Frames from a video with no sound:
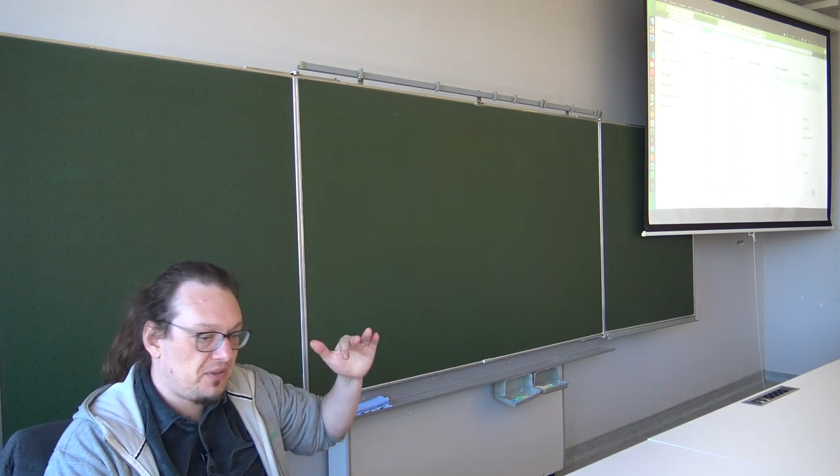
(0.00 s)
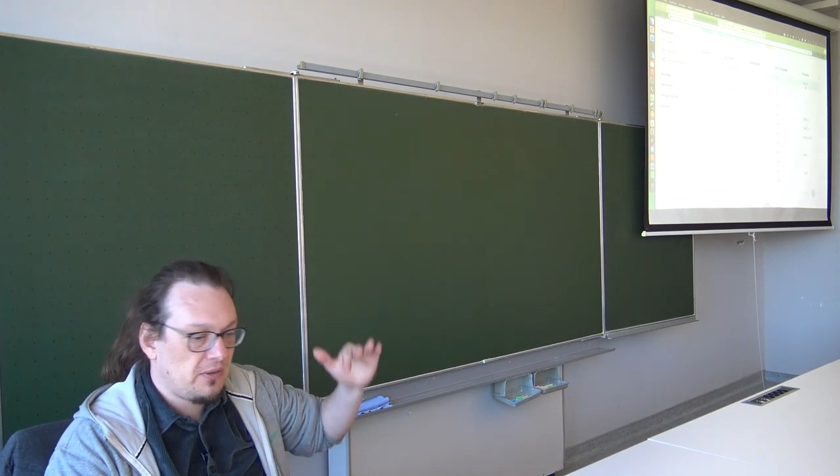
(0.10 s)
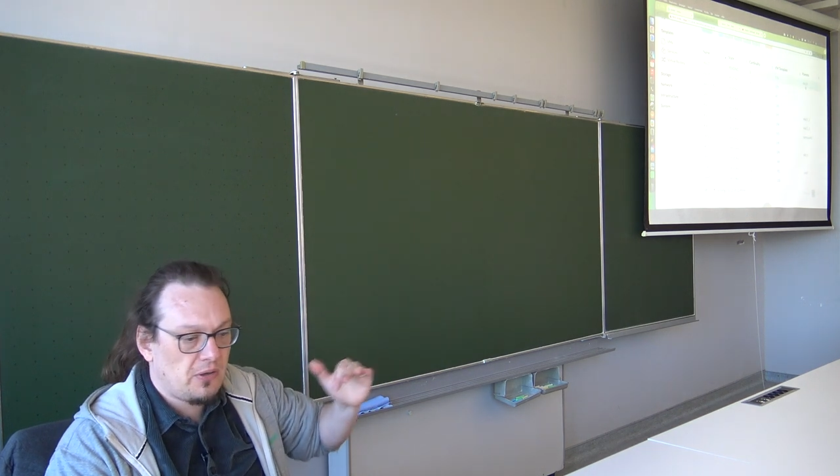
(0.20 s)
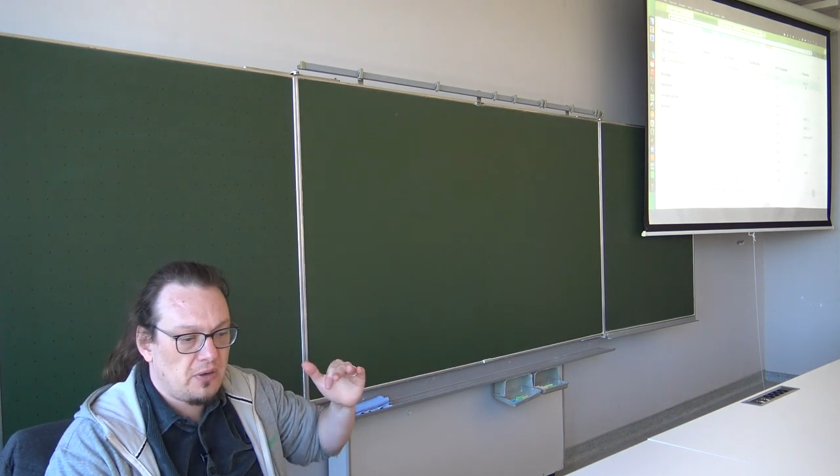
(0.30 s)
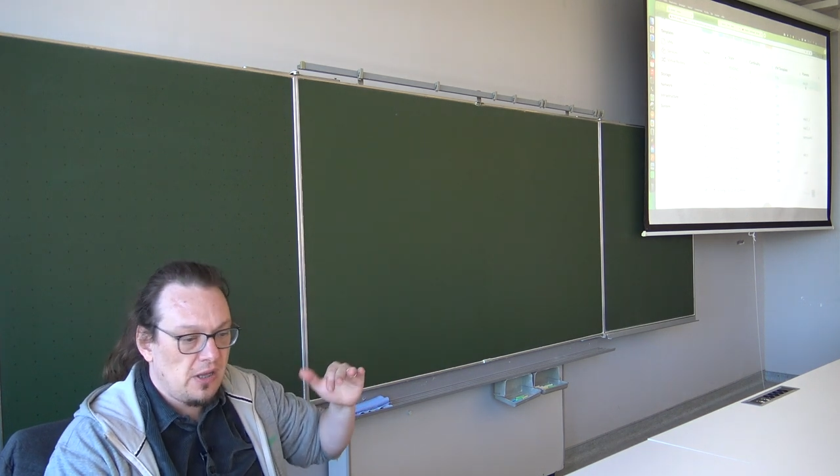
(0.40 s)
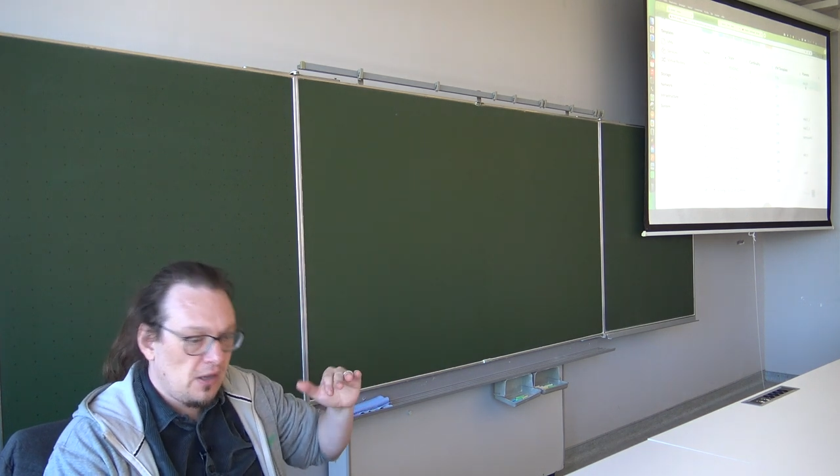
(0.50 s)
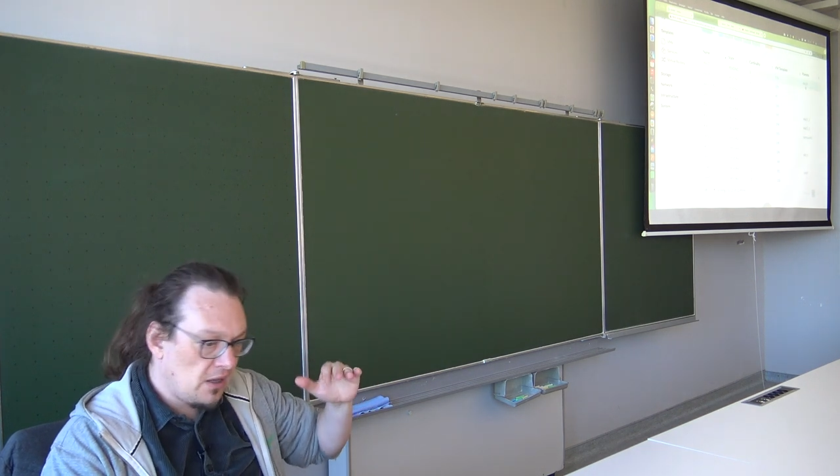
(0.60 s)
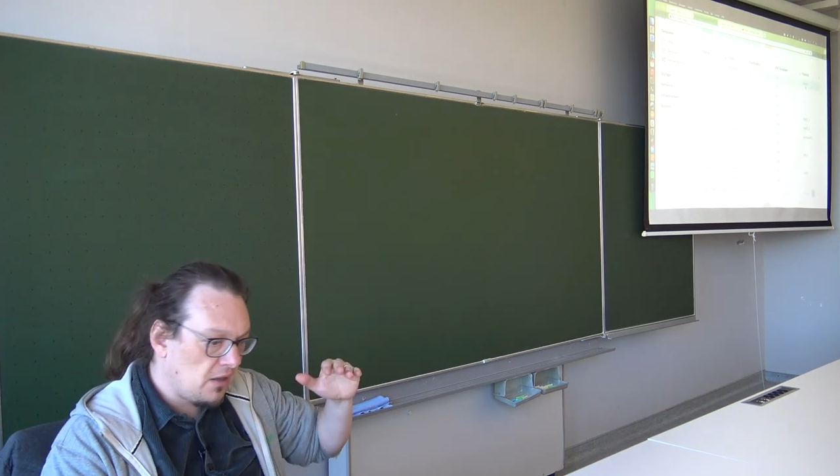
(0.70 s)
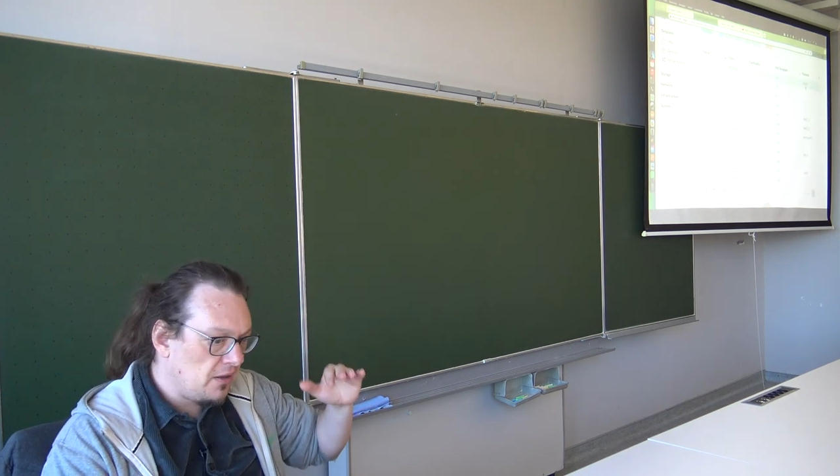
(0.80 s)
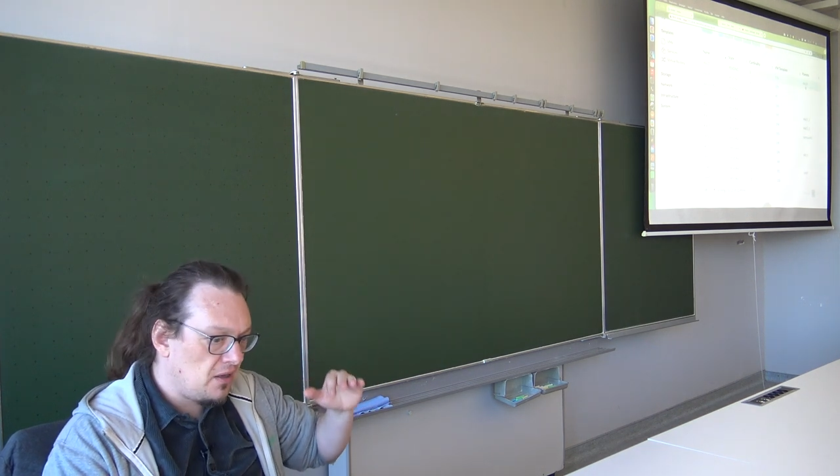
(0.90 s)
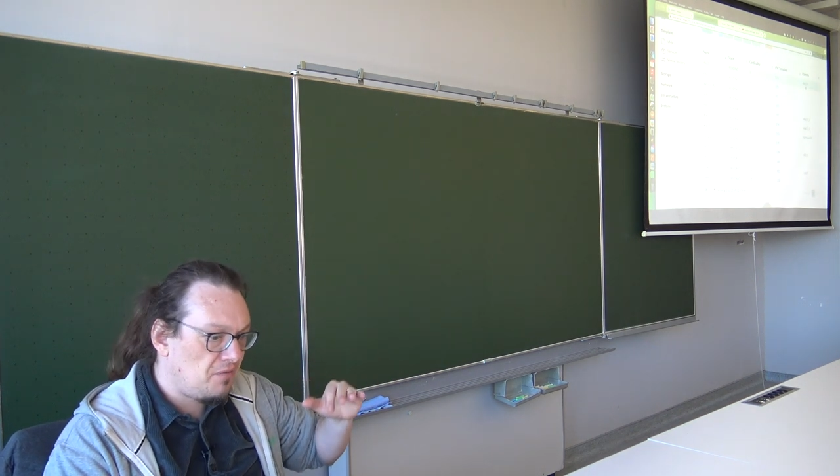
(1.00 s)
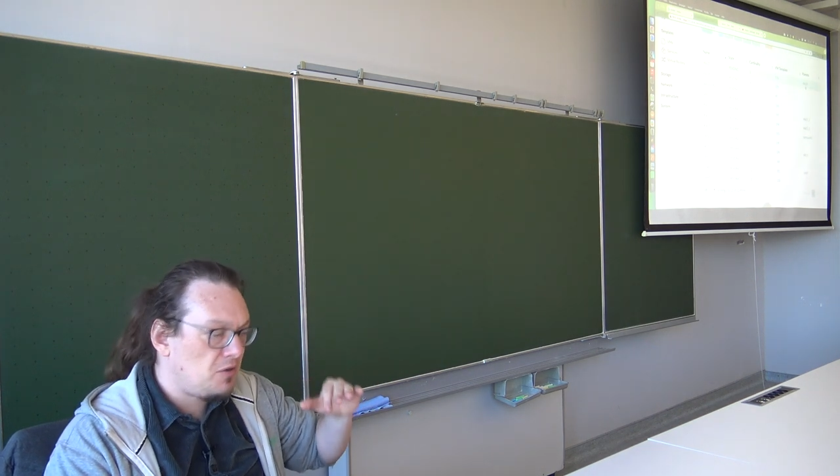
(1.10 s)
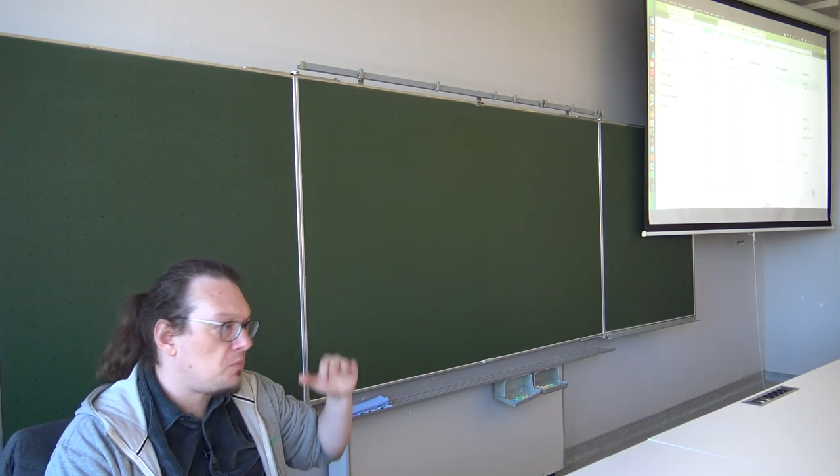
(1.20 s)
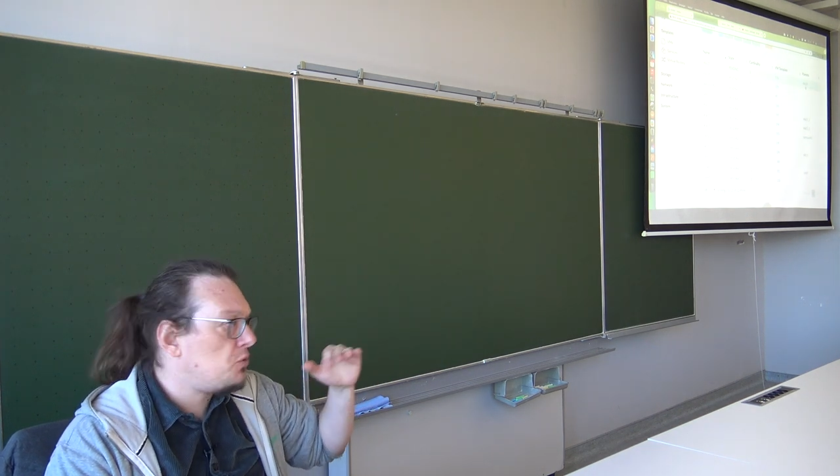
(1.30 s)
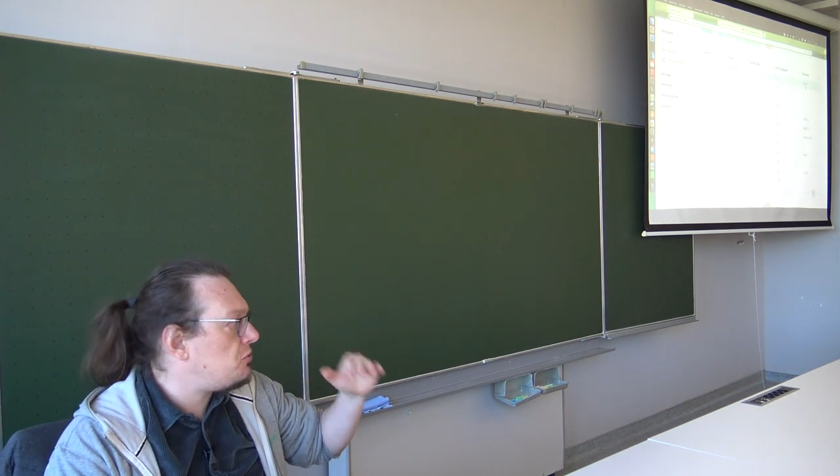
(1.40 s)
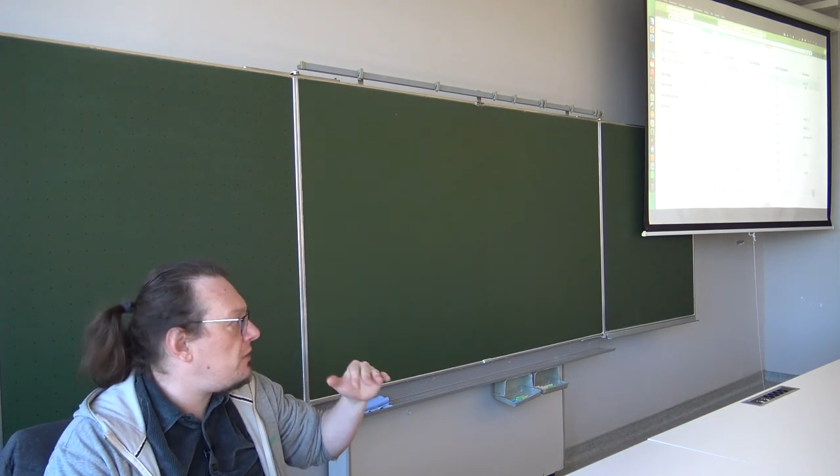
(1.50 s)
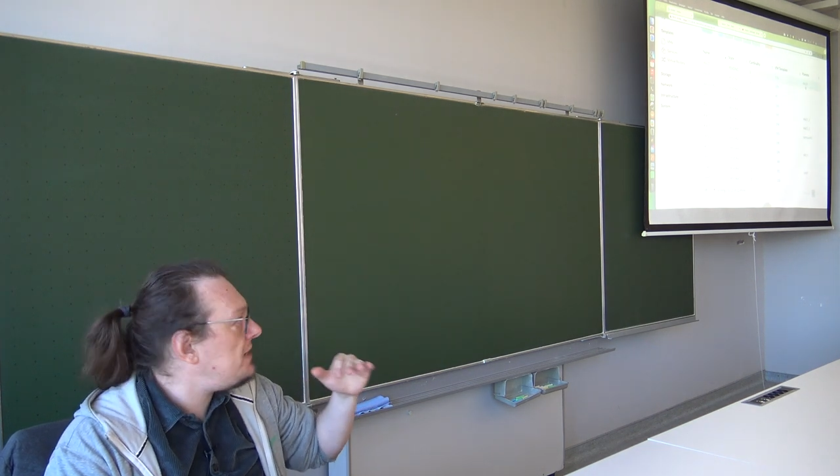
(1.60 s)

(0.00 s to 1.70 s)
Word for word: So if Ubuntu